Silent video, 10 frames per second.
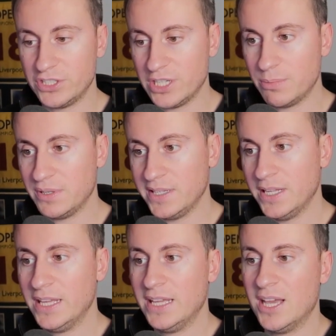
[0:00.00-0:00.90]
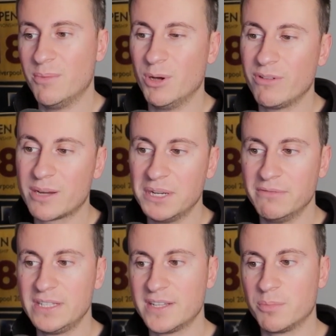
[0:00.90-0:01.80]
shipping. My recommended
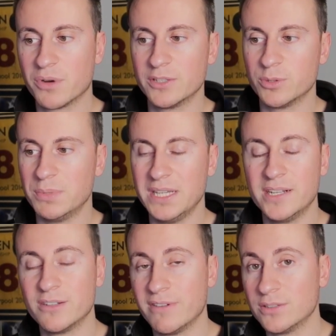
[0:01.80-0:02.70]
retail price would be in and around